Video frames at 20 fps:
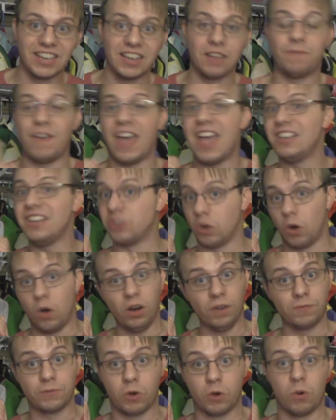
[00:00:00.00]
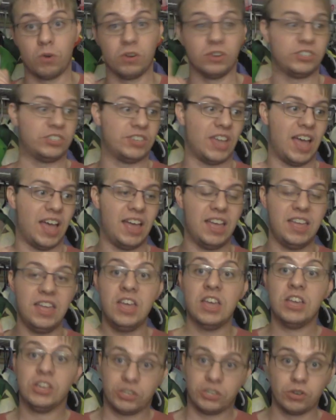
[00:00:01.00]
and events, or of course,
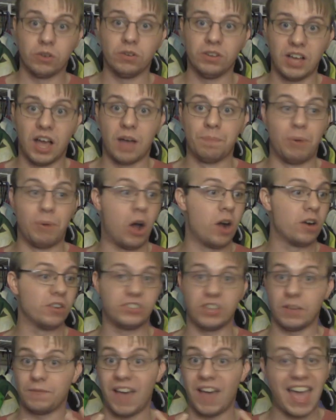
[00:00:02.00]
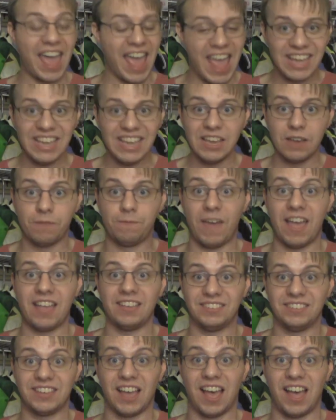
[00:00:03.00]
certain parts of any
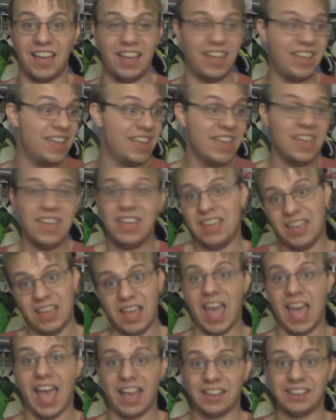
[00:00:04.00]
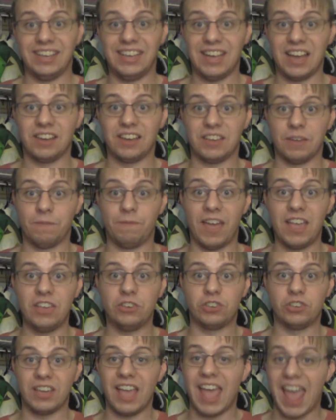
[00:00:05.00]
event at a uh,
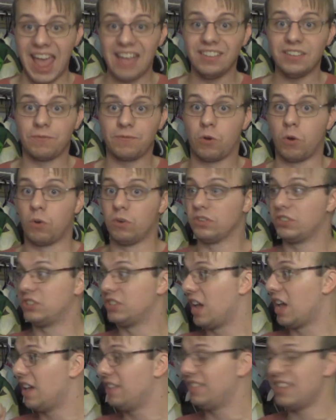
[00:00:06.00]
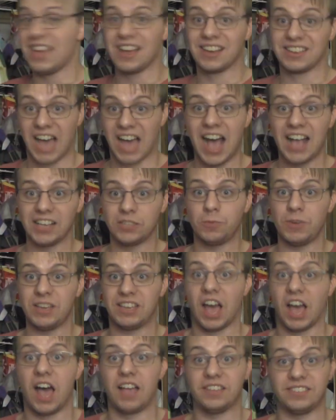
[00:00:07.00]
convention, and of course, uh, the uh, cosplay
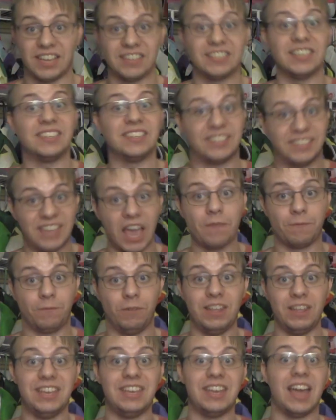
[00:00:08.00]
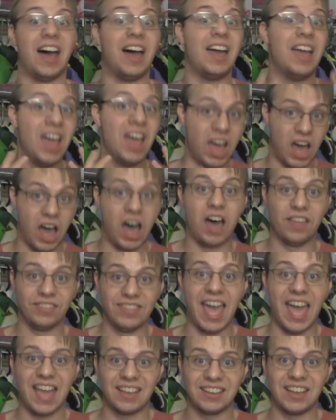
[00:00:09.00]
contest is definitely on
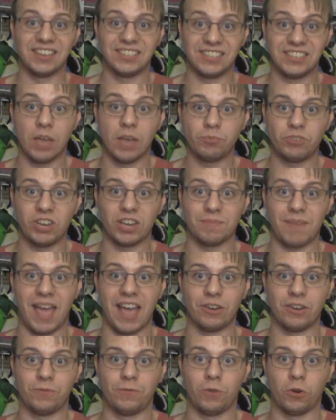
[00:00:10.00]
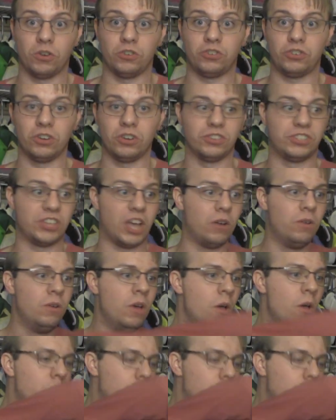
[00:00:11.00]
that subject matter for sure. So,